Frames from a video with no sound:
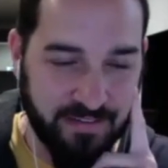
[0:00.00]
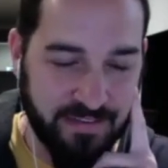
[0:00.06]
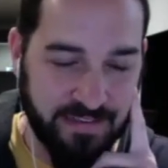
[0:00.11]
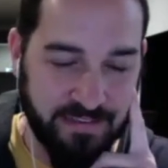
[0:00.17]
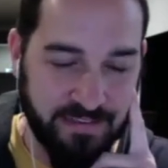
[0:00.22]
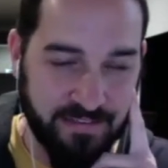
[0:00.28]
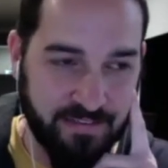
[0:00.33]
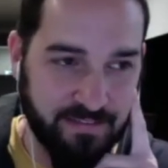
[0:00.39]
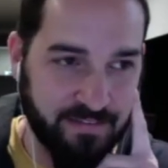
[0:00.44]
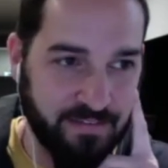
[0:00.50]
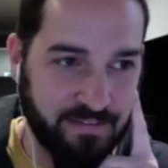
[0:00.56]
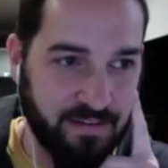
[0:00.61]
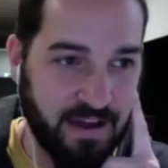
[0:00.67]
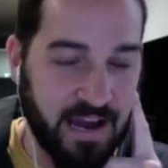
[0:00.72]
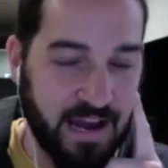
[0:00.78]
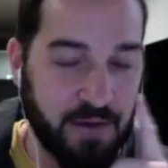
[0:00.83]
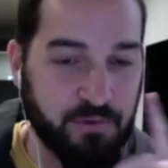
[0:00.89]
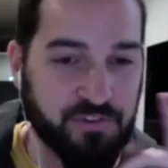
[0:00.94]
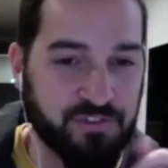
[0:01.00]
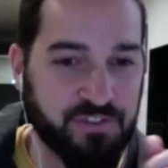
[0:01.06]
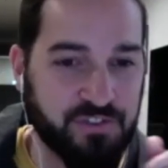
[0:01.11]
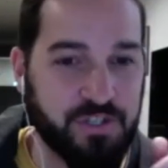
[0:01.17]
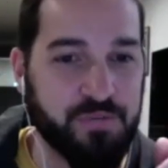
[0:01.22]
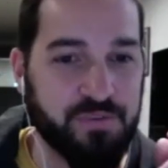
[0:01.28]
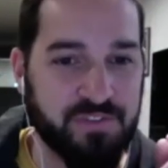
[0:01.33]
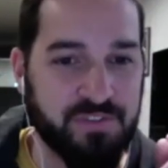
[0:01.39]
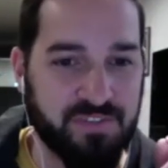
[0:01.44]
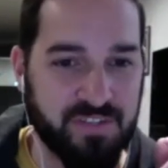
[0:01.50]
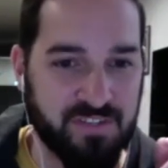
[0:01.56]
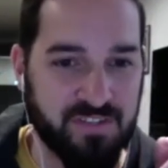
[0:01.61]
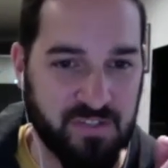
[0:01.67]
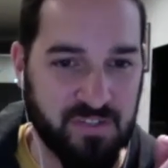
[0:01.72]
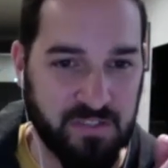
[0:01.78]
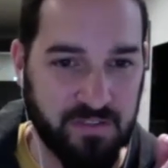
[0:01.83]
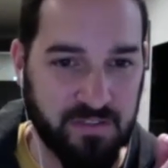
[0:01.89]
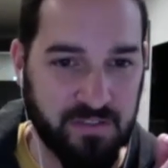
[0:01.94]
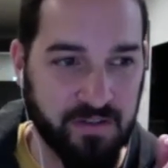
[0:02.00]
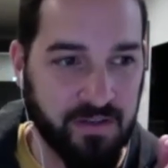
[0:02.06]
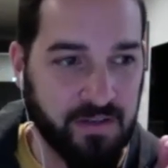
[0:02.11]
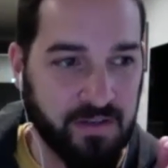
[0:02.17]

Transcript: And I was so resistant